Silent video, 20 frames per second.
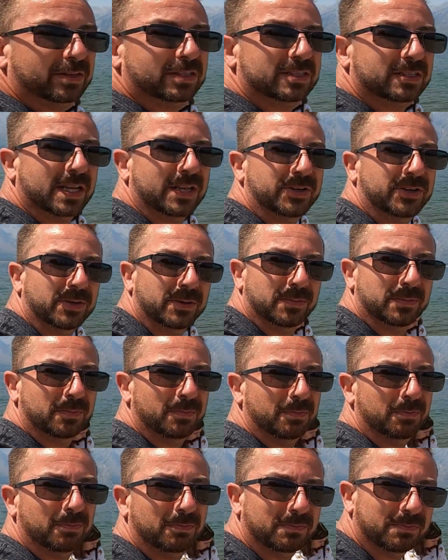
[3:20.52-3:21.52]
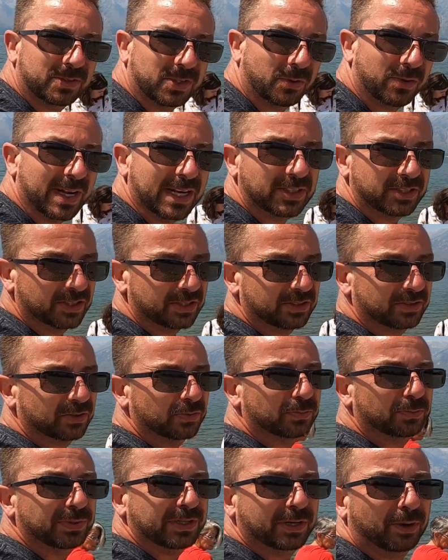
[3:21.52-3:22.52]
can send your donations
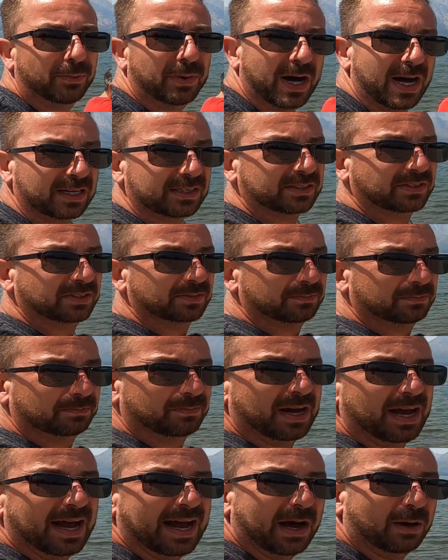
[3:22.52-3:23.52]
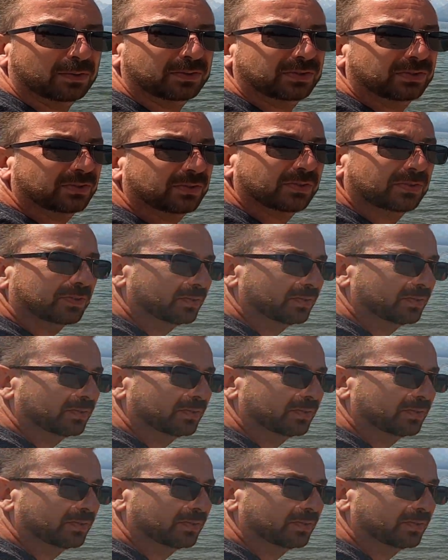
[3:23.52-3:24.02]
to P.O. Box, my house.